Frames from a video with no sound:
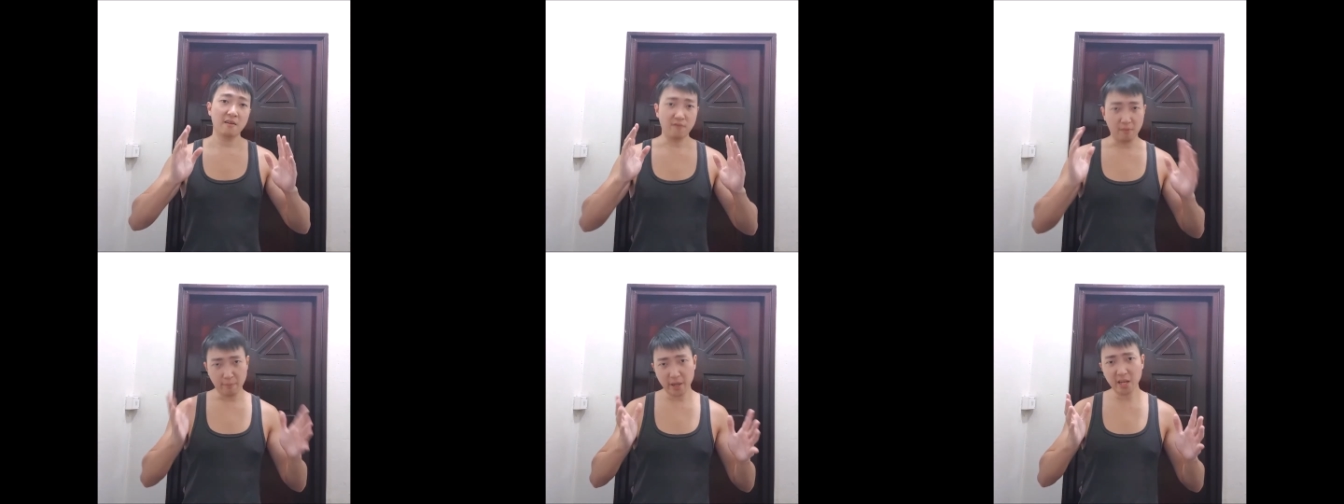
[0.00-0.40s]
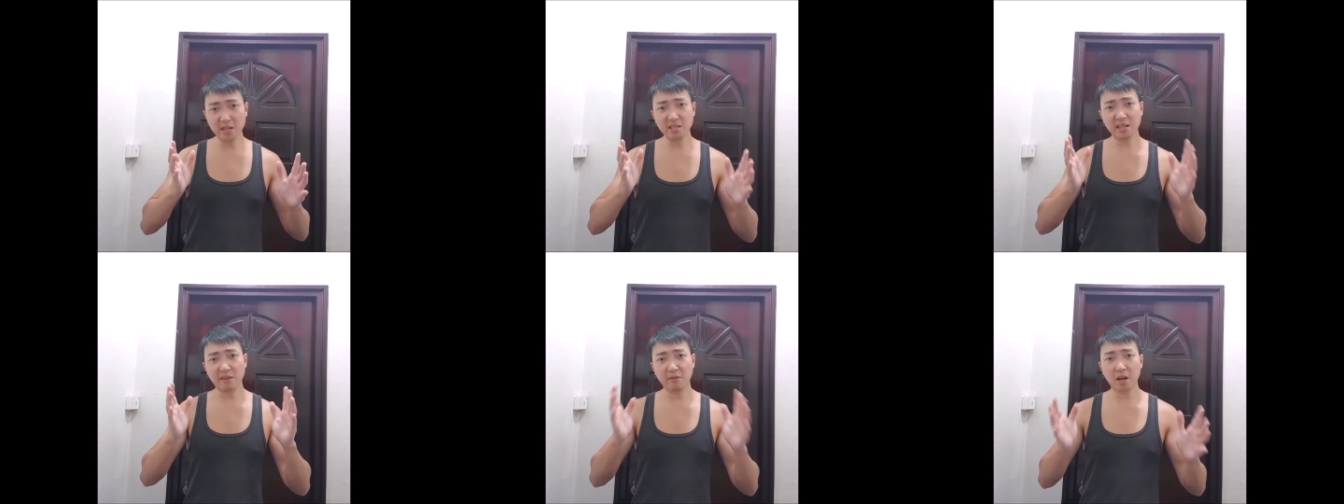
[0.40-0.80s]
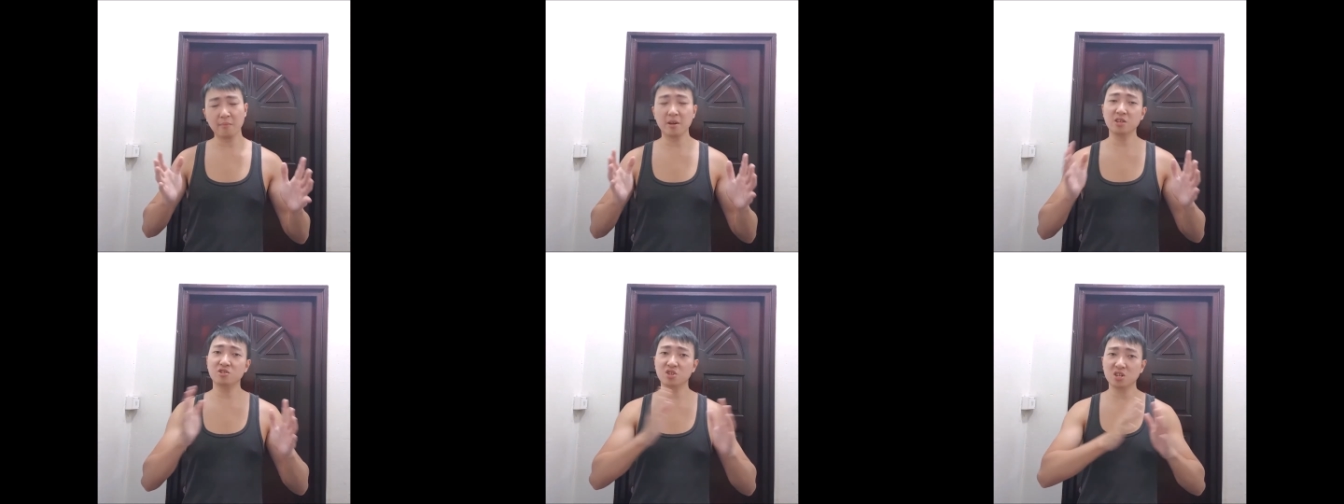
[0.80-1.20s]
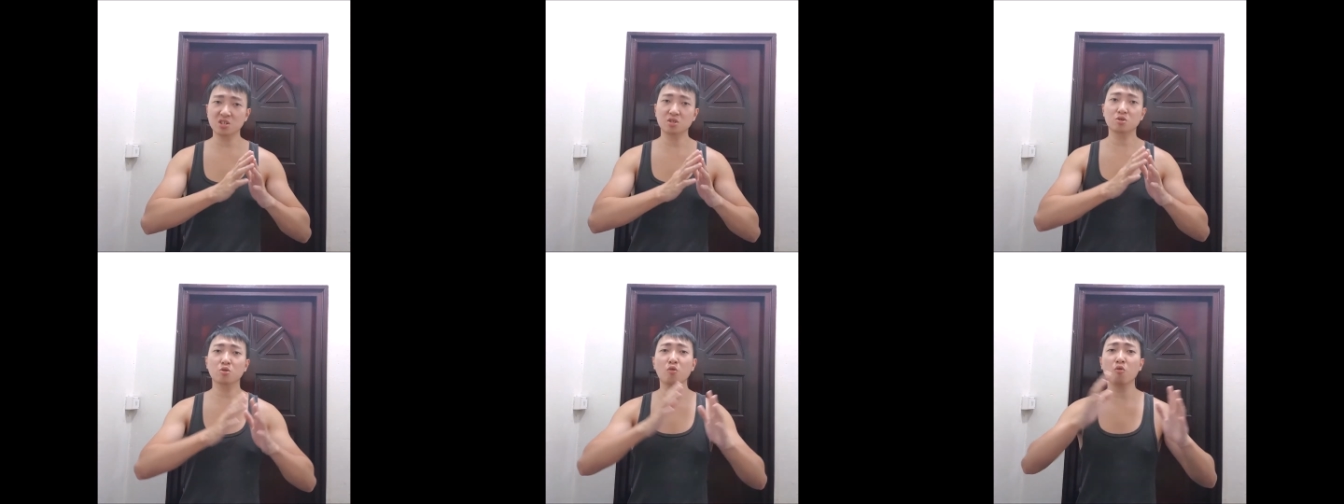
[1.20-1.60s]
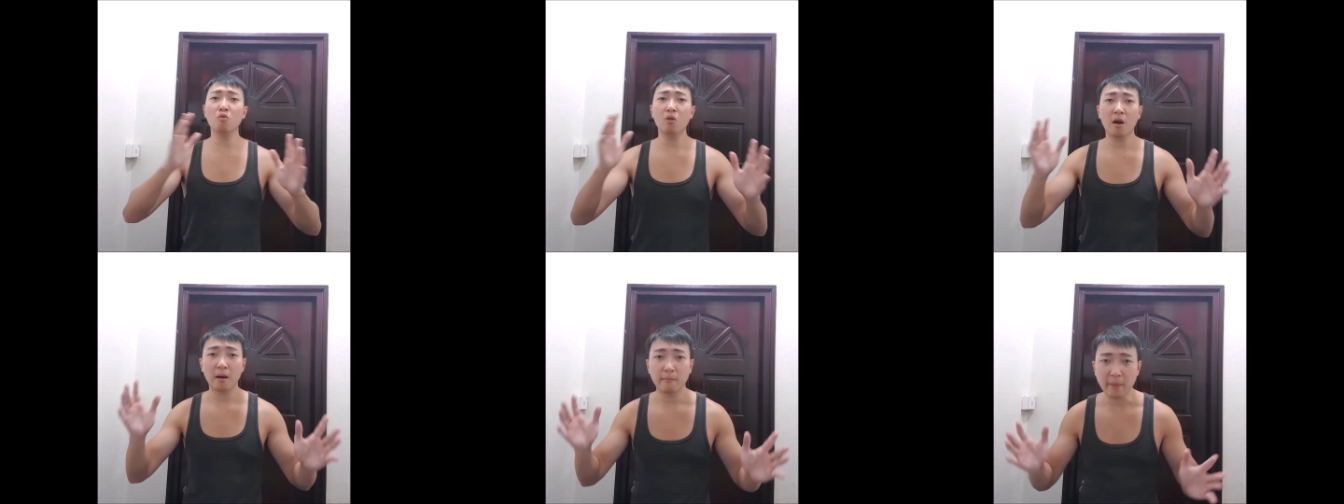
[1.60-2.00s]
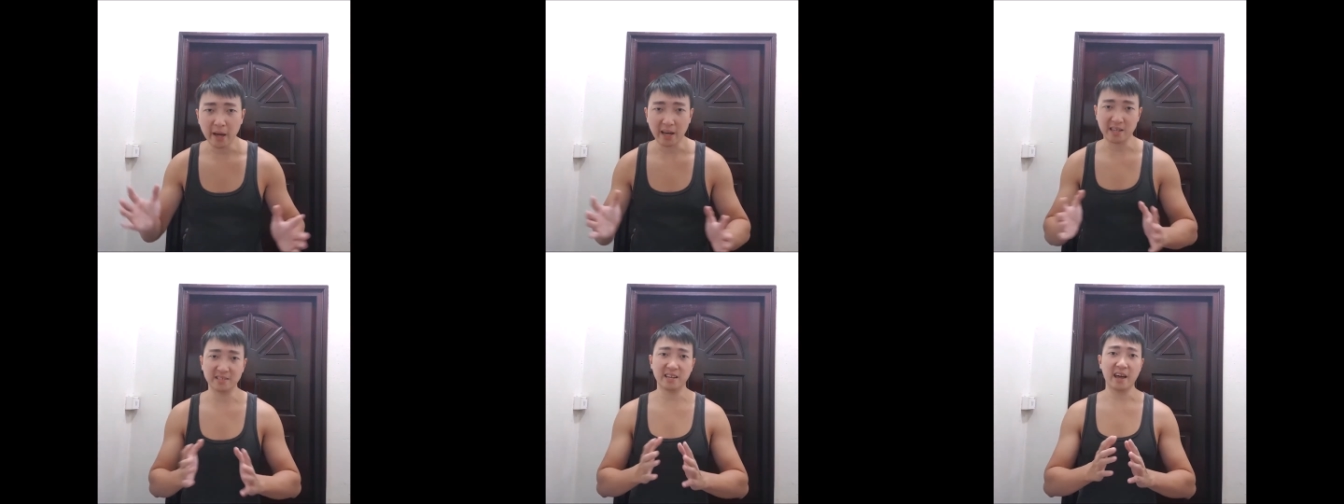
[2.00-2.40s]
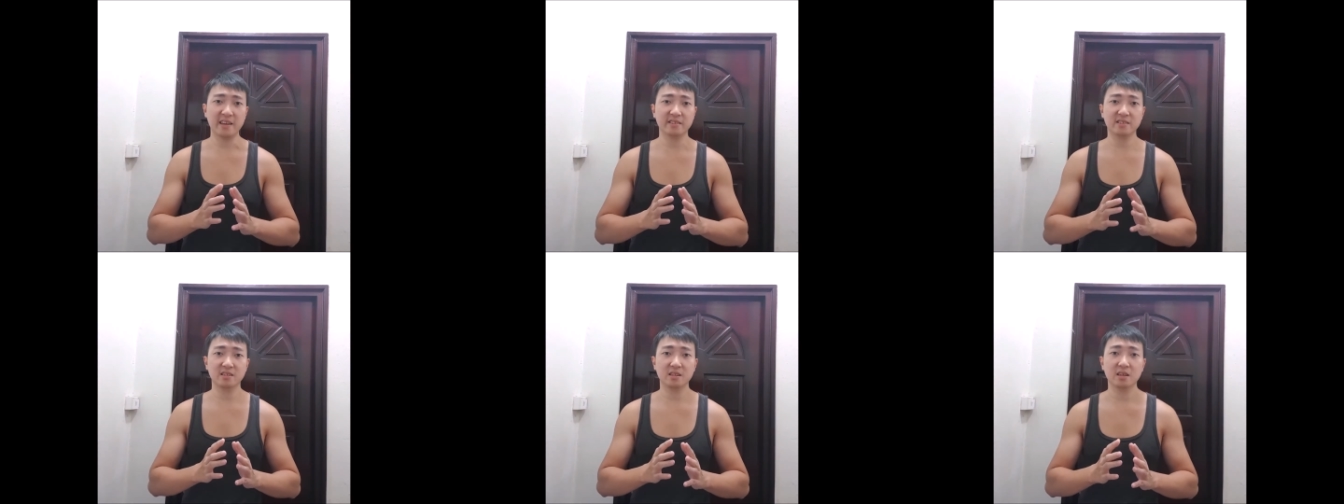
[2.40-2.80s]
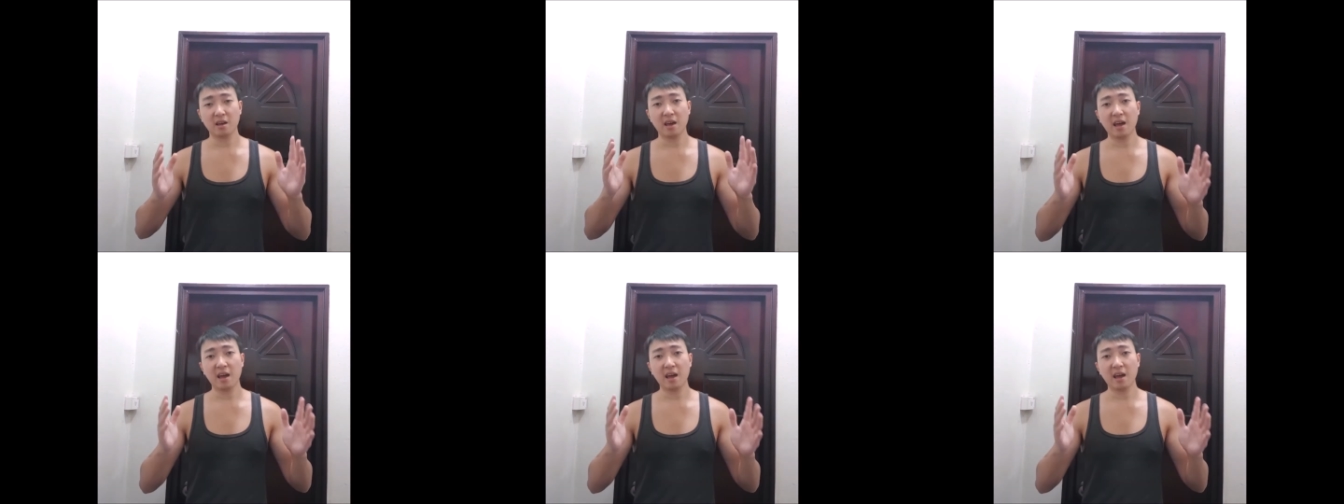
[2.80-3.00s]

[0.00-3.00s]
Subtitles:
For beginners, I recommend just 2 mega sets.